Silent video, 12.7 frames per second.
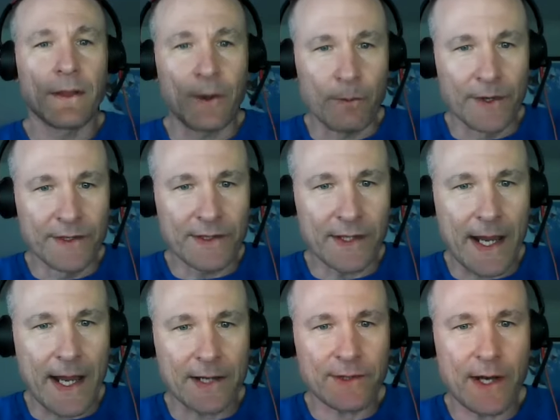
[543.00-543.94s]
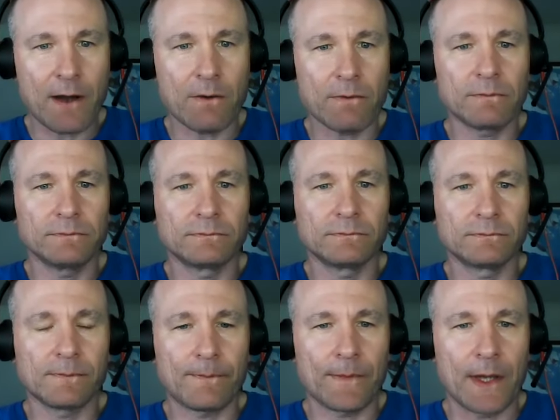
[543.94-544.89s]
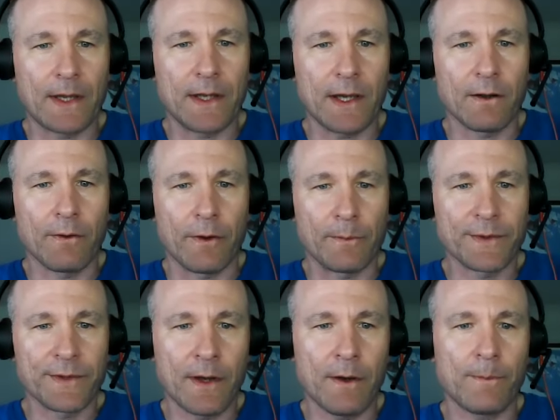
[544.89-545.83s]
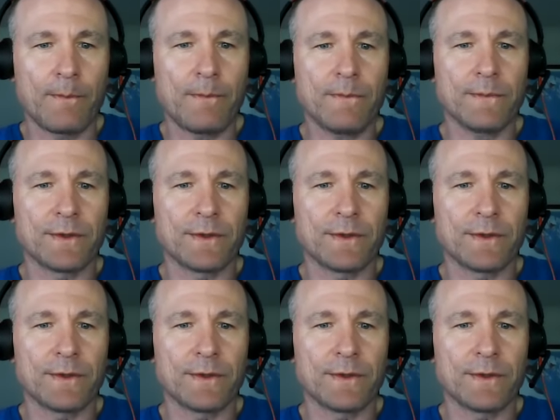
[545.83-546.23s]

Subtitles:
that wants to cash out and get a lump sum.